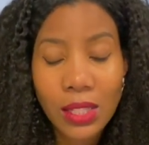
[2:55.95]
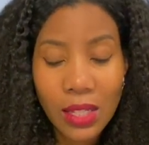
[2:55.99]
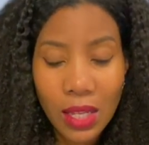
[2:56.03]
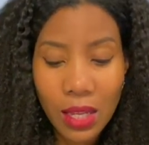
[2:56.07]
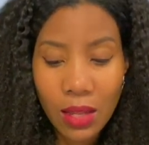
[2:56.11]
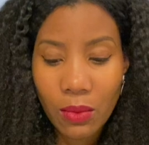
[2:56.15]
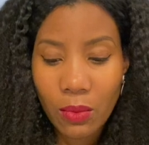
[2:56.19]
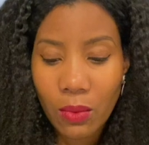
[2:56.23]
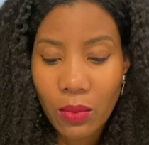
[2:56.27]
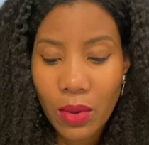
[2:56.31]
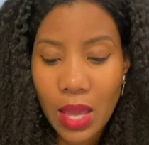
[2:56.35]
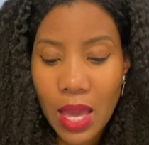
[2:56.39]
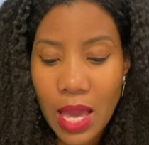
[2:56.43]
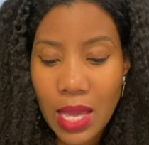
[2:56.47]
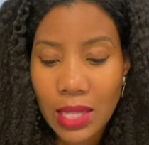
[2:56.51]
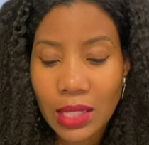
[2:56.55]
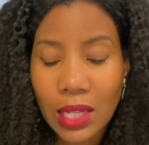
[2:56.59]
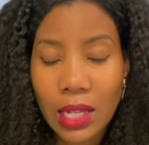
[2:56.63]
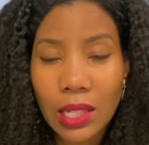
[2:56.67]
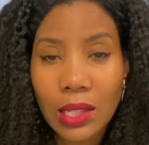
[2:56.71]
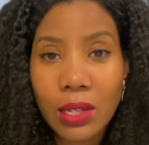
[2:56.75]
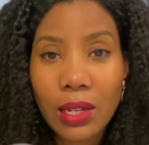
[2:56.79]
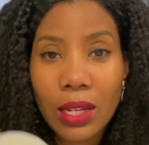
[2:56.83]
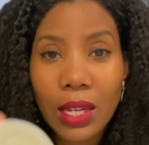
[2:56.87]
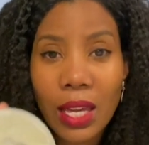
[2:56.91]
And as
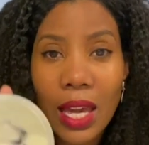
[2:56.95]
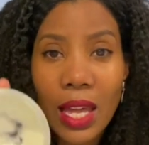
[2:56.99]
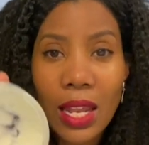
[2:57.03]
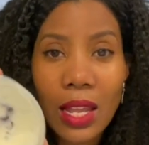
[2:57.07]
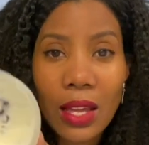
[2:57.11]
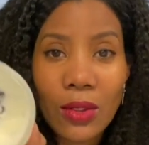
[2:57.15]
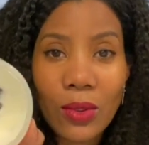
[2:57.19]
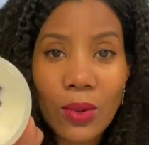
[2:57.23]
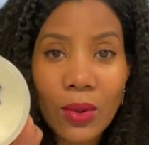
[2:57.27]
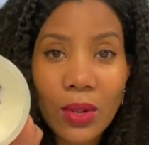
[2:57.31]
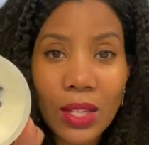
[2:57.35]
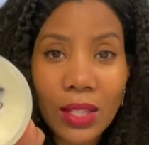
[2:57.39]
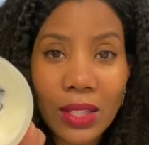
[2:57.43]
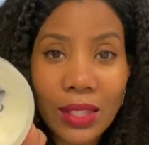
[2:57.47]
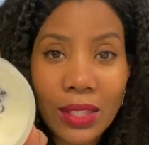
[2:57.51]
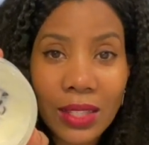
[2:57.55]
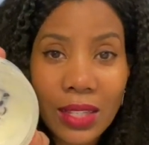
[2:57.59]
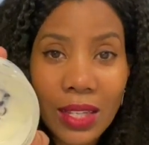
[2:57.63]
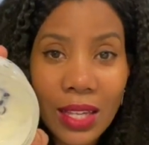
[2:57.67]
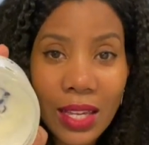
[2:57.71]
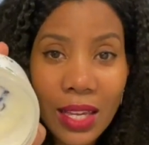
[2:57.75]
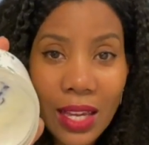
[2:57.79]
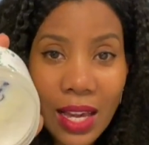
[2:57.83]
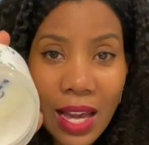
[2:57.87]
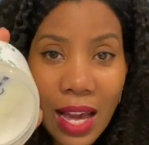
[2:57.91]
I look at it, you could
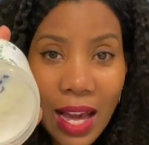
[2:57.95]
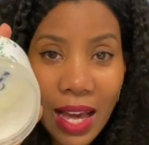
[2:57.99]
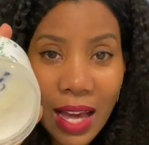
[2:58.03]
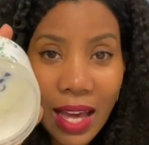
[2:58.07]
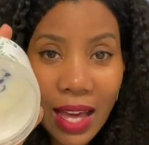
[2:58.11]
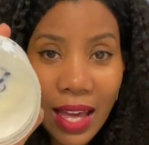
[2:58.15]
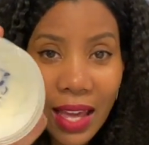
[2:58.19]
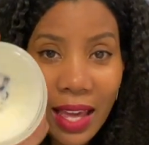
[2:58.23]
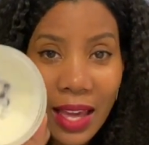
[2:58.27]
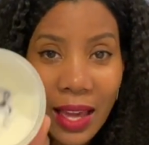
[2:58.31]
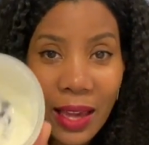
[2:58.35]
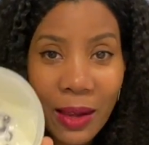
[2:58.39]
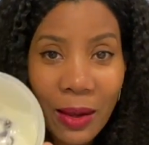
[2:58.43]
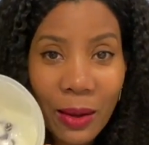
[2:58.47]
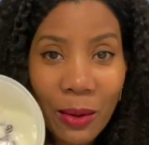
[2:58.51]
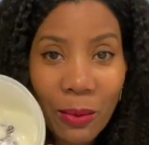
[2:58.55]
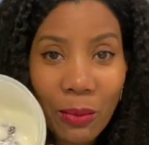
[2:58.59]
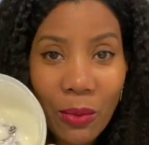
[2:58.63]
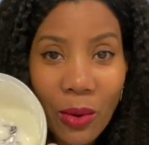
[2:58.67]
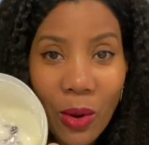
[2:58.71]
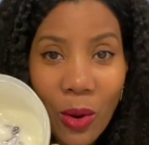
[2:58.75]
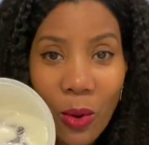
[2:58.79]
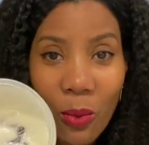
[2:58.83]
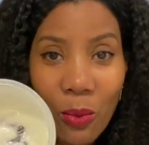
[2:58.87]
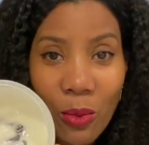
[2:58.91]
see I am
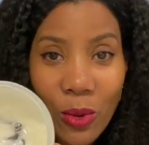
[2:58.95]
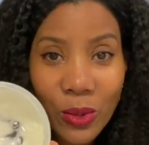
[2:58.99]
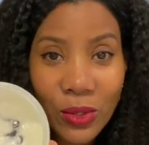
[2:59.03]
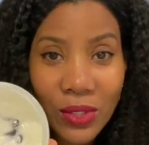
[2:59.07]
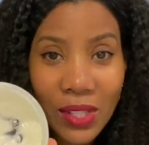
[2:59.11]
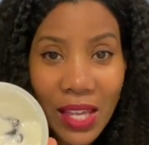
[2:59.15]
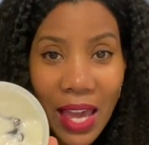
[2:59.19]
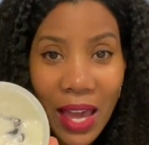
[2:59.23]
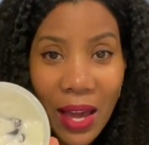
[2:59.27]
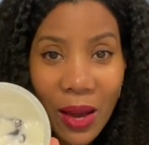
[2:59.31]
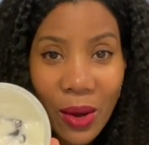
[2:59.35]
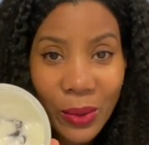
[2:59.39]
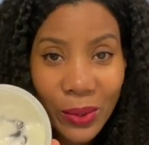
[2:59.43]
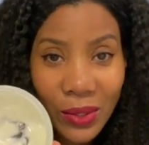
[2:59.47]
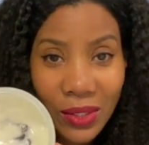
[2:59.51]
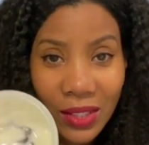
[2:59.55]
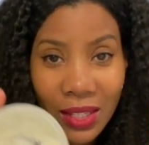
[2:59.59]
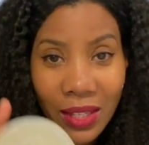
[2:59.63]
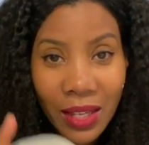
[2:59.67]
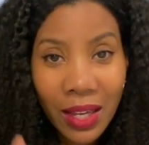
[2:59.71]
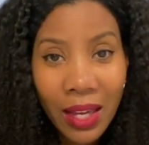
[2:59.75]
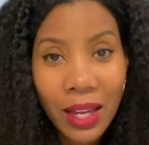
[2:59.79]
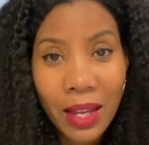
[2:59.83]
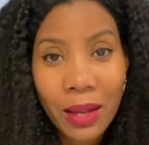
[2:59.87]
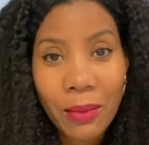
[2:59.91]
almost out,
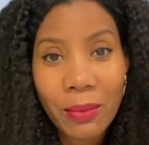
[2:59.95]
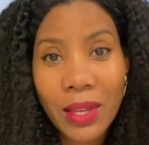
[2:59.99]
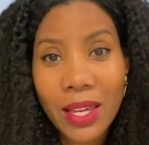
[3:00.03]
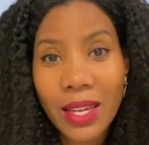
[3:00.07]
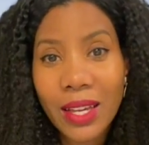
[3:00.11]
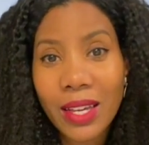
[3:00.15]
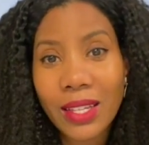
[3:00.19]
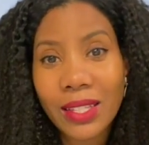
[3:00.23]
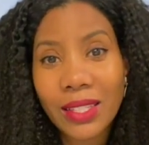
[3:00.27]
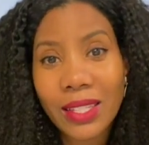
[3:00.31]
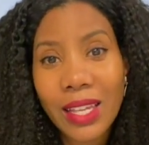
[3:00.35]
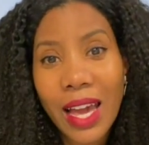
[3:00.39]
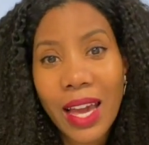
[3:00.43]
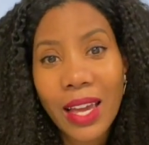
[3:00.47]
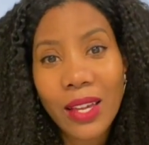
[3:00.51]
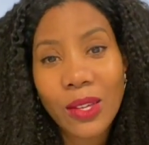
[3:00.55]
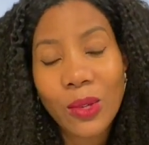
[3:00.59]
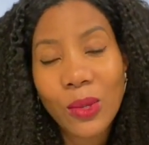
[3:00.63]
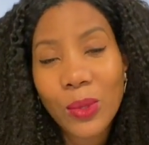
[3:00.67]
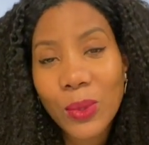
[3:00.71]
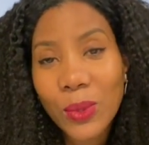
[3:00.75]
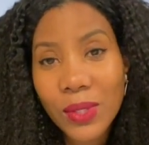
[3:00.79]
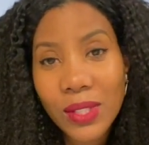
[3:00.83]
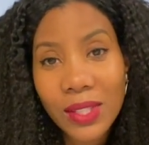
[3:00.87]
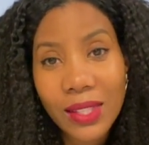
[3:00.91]
because I
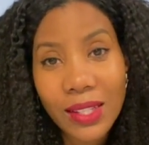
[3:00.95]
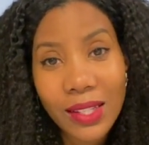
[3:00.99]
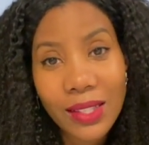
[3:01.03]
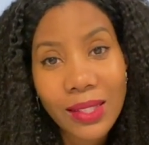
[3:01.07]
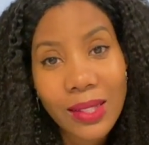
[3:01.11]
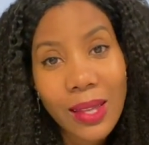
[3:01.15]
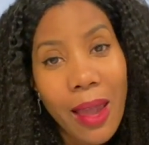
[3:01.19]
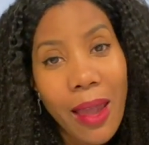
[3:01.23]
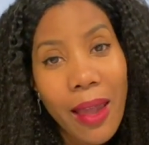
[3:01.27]
use this